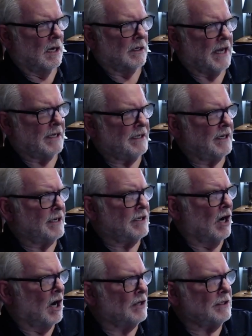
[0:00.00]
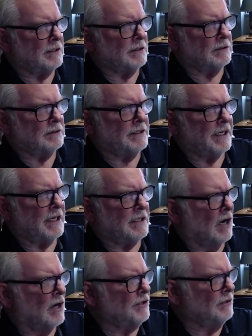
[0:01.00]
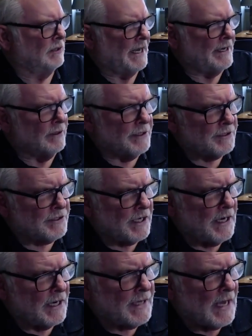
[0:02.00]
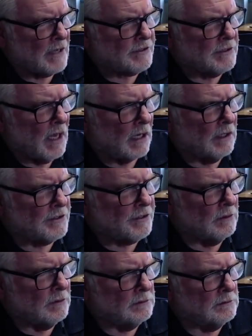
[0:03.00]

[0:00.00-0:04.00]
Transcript: Okay, did he call you later to send $8,000 or?